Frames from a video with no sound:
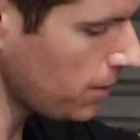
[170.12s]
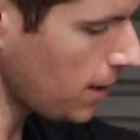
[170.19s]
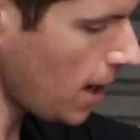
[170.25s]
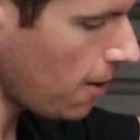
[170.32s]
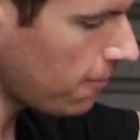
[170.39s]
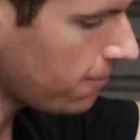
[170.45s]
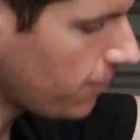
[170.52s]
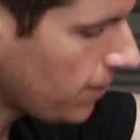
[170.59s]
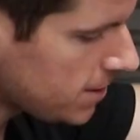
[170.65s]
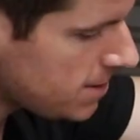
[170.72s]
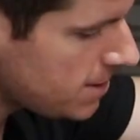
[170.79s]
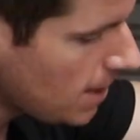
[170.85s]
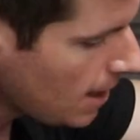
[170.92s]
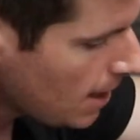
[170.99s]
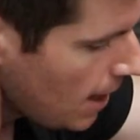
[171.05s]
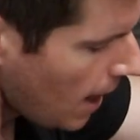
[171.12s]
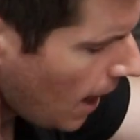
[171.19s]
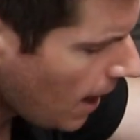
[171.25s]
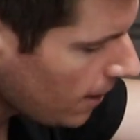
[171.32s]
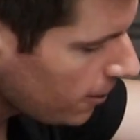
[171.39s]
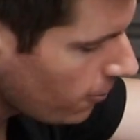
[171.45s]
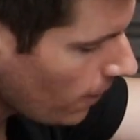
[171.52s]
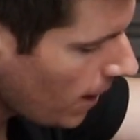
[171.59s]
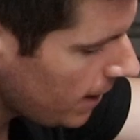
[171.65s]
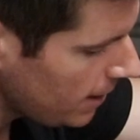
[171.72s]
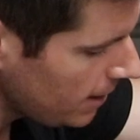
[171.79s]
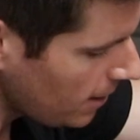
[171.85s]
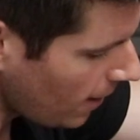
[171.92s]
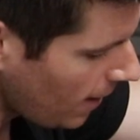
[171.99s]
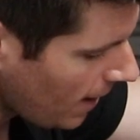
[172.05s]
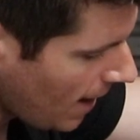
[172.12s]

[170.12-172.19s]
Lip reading: how it fits. Granted,